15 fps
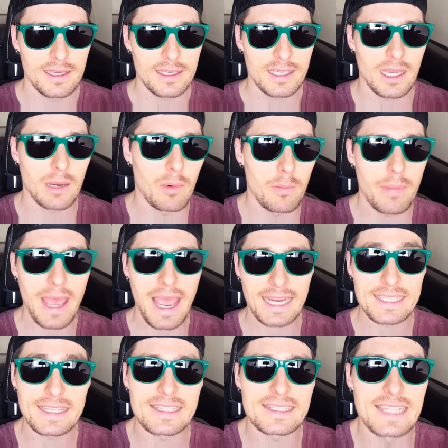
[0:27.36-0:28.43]
Coming back
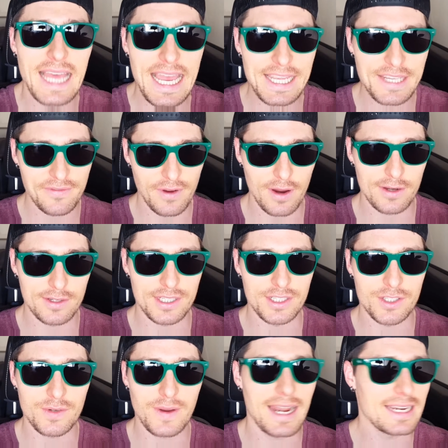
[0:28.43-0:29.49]
at this last virgin,
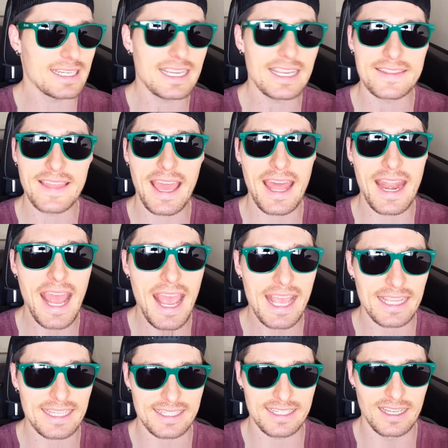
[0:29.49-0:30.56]
trying to get that
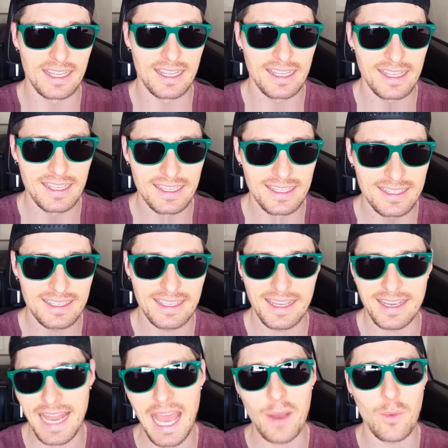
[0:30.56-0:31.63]
ass.
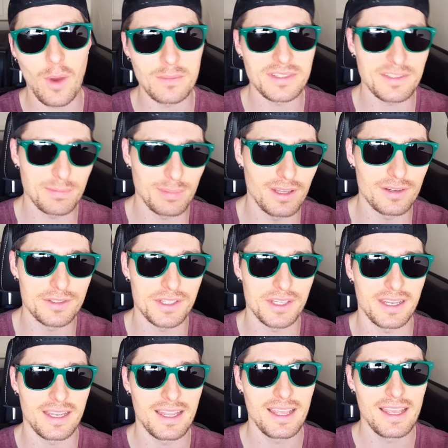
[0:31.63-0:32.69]
And now I'm
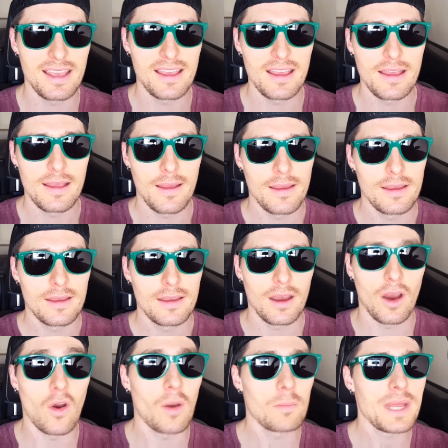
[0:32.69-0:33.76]
splurging.
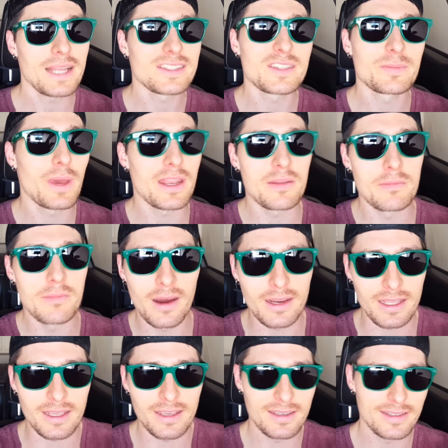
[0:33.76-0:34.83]
Oh, I'm not spending
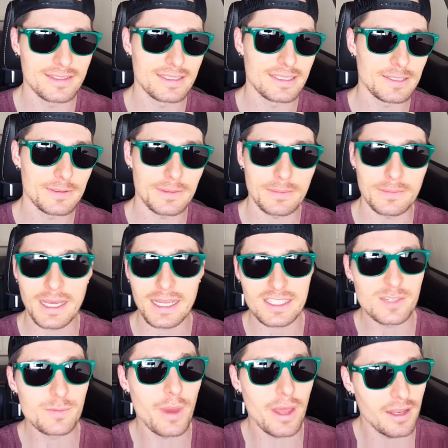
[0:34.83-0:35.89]
money. I'm not
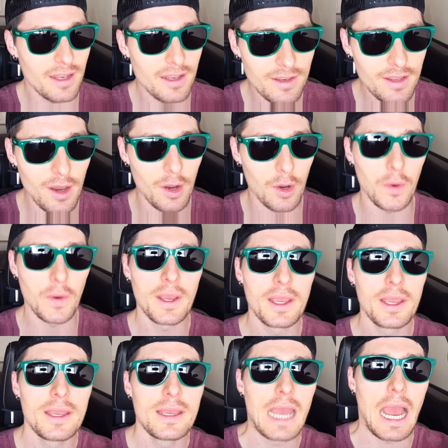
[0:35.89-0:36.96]
spending dough.
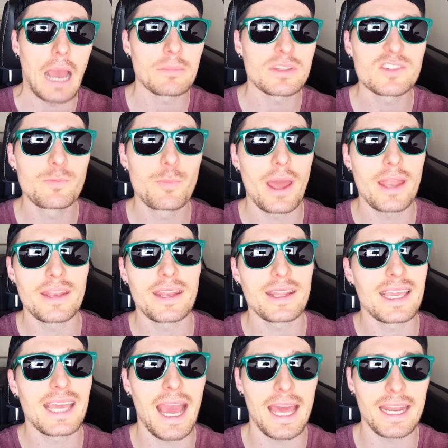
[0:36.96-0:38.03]
I'm spending the
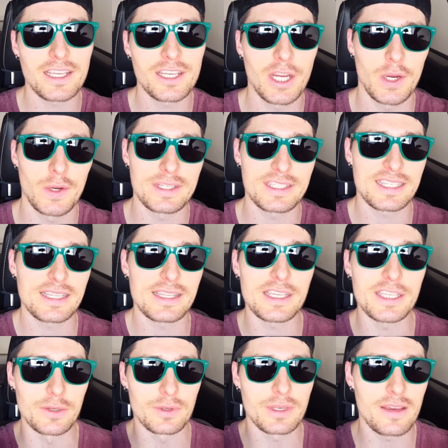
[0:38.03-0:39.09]
kind of currency that
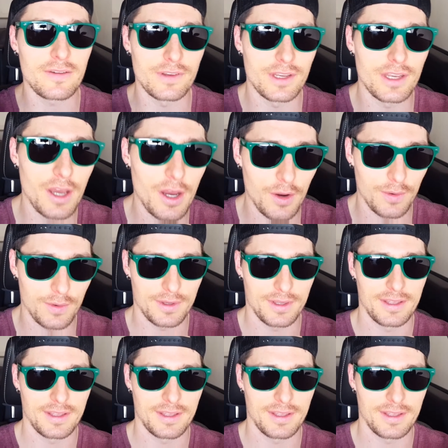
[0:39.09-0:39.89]
you'll never know.